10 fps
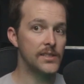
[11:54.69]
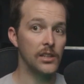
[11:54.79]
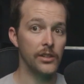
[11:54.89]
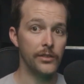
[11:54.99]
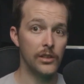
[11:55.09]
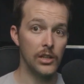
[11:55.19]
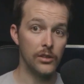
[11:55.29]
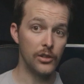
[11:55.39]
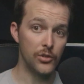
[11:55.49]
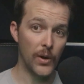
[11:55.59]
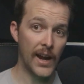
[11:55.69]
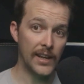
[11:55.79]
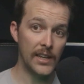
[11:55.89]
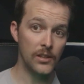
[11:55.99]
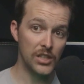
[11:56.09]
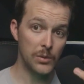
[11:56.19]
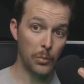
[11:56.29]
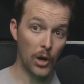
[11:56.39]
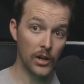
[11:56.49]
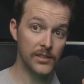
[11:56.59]
the dragging
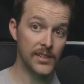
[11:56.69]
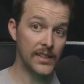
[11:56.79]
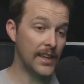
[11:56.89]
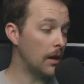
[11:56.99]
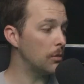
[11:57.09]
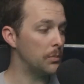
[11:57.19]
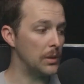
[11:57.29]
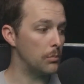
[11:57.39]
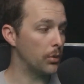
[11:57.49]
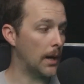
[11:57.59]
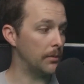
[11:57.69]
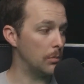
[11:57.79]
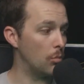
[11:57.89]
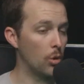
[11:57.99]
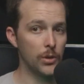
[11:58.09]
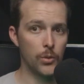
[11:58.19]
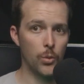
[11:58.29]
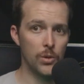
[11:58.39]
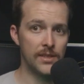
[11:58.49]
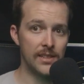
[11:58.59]
sparks like that would be probably more
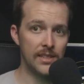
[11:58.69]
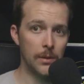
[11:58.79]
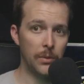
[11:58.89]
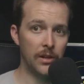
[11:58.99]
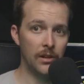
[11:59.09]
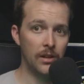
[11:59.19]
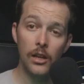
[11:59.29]
towards the tip here.